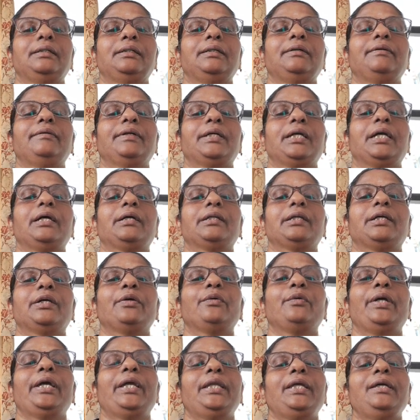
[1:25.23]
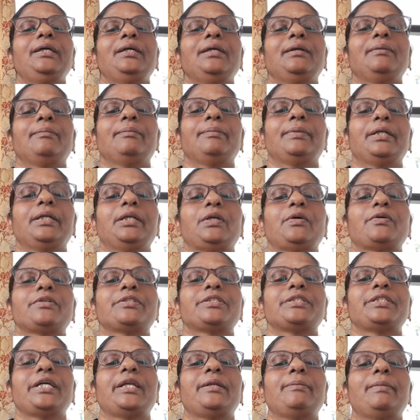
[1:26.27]
We can give any printout
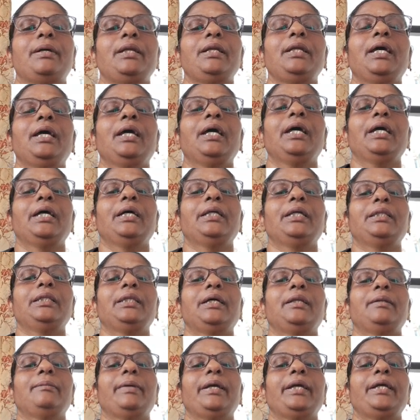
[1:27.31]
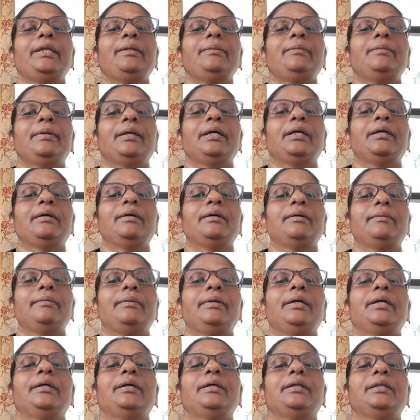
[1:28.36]
statement. Then main
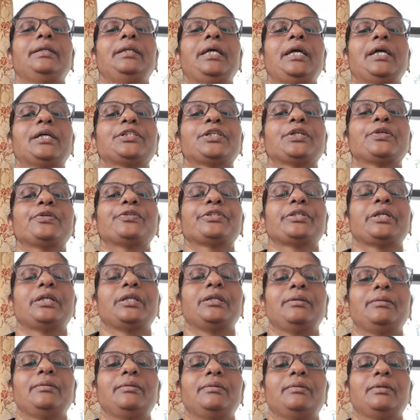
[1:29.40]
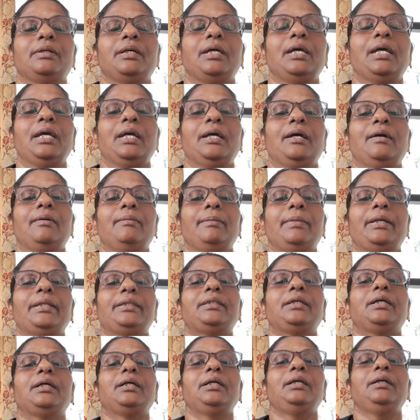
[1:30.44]
in execution
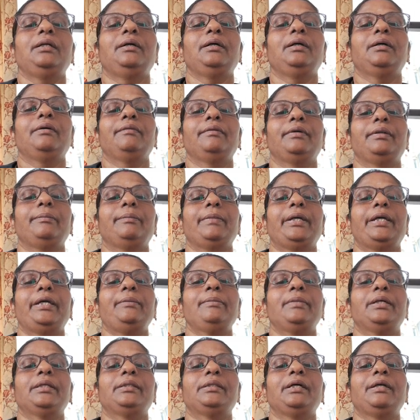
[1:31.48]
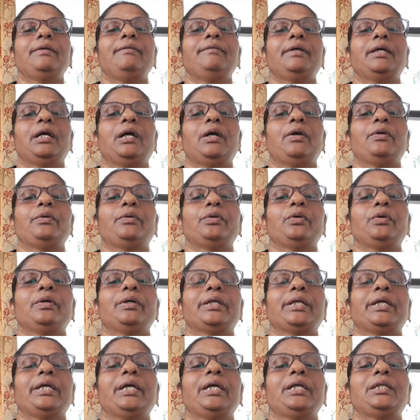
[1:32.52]
method, in main method we have to
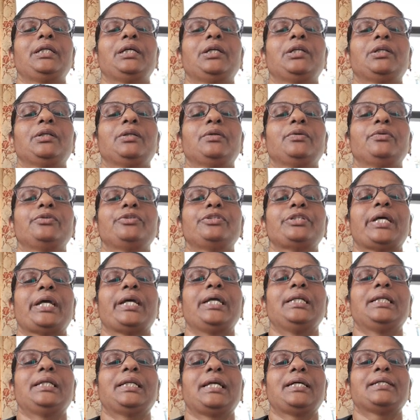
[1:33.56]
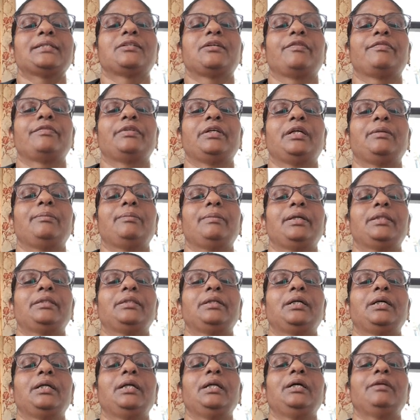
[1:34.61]
create a new child class of that
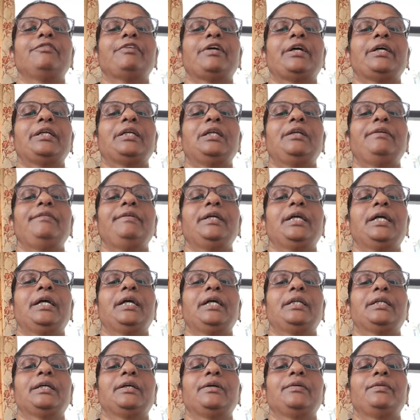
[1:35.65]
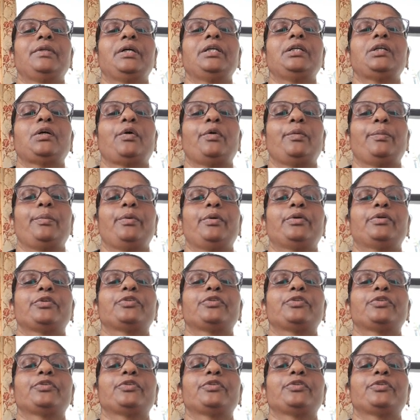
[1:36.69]
method, and finally we can give that output.